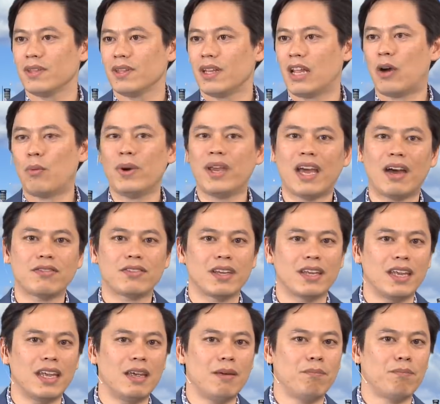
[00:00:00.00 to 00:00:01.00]
And we have to
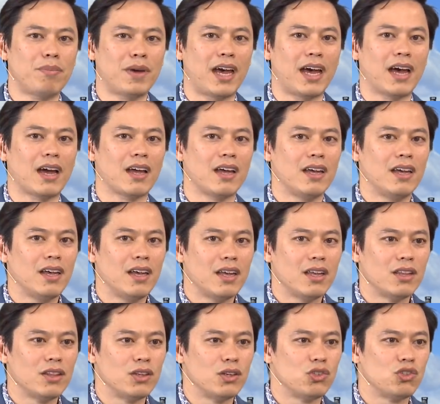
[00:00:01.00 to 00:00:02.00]

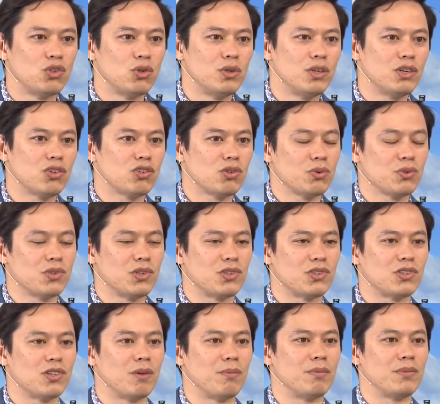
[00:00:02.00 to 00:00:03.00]
impact the judicial
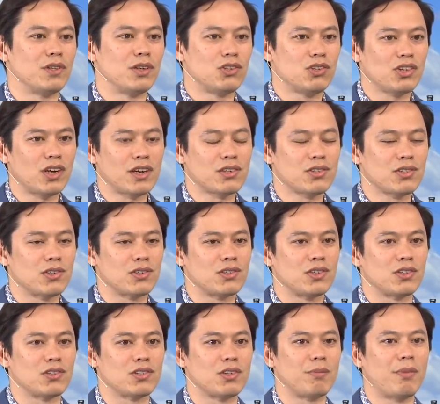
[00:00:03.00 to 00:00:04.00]
system, the justice
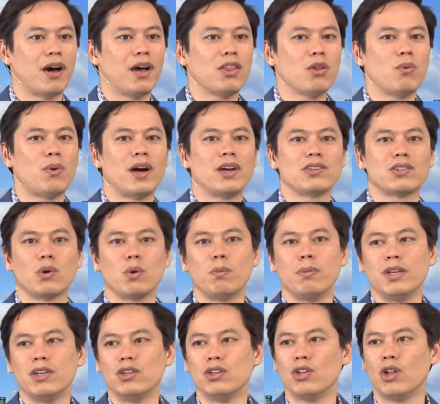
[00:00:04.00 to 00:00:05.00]
system. Otherwise, there will
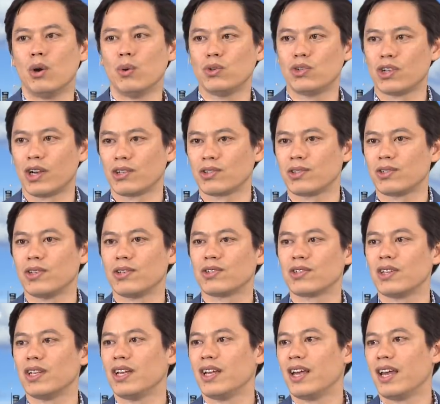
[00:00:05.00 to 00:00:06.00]
be no
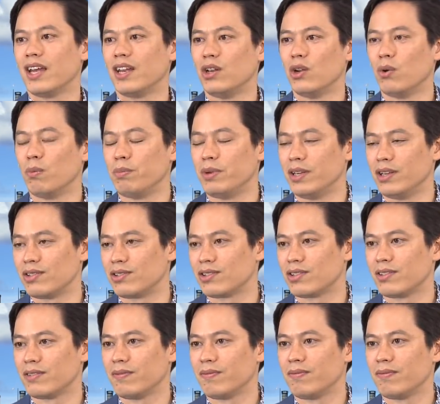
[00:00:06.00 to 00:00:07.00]
justice and no peace.
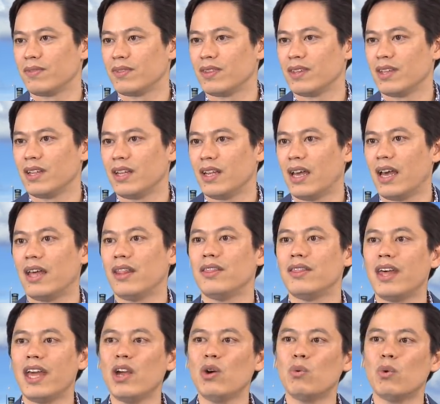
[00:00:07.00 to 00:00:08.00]
And
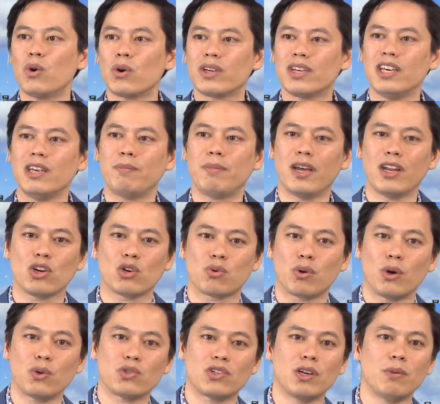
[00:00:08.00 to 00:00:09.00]
they will keep
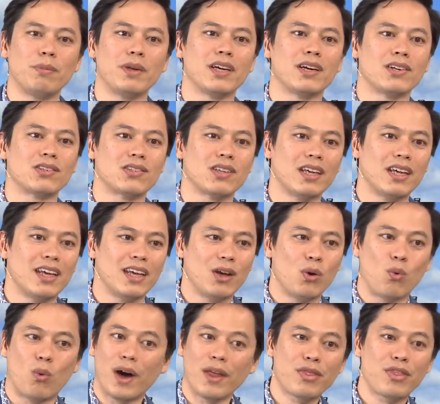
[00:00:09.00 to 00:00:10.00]
encroaching because
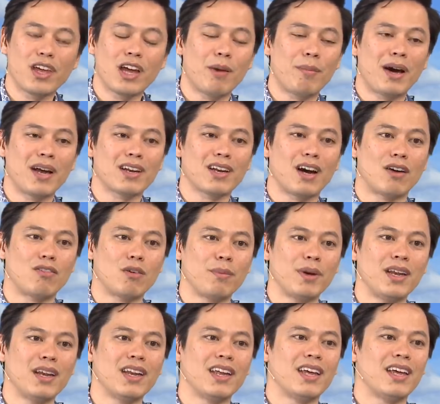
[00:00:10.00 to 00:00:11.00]
one thing about
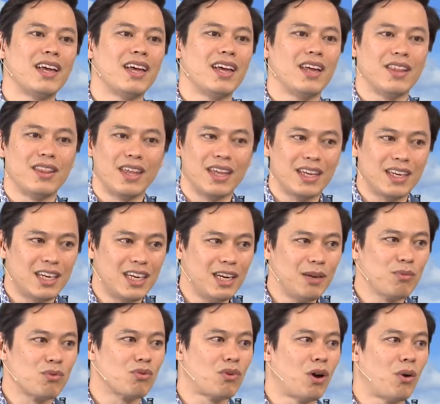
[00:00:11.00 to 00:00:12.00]
government, they
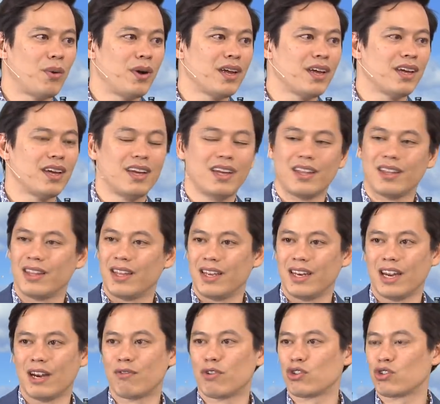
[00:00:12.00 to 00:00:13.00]
keep growing, they
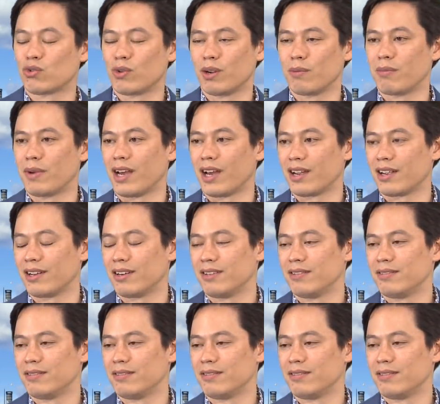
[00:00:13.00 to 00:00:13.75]
never shrink back.